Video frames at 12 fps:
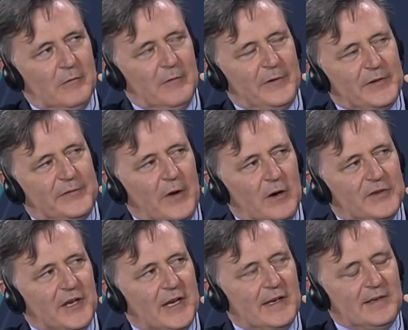have, as far
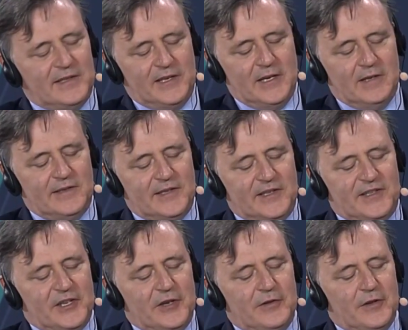as I can see,
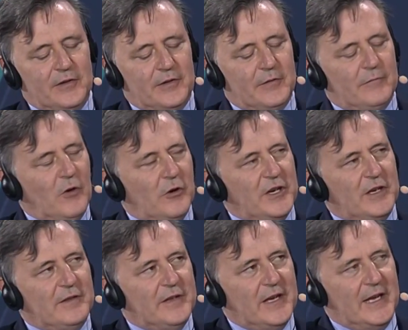insisted that the
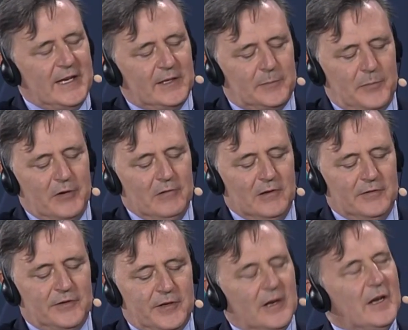rocket that hit
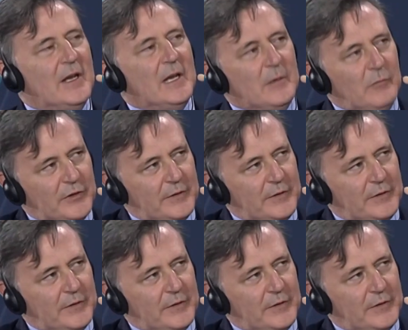Poland was